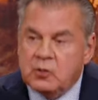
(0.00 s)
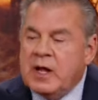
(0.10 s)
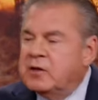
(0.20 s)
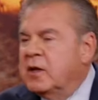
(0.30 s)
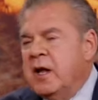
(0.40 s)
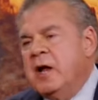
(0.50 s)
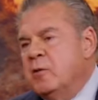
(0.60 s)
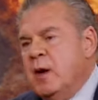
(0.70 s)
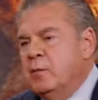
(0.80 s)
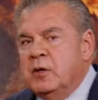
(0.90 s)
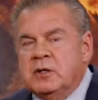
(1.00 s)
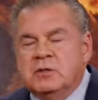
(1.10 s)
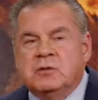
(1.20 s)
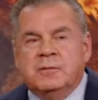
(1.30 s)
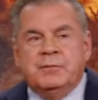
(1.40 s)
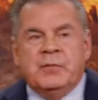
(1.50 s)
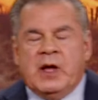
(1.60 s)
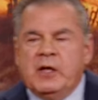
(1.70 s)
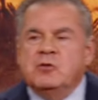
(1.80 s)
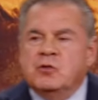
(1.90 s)
the title of my book is
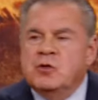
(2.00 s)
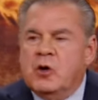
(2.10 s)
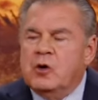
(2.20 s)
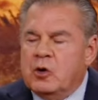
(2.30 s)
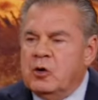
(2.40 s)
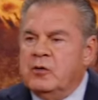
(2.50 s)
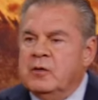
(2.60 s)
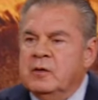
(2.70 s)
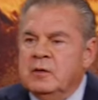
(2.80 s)
Angels on Earth.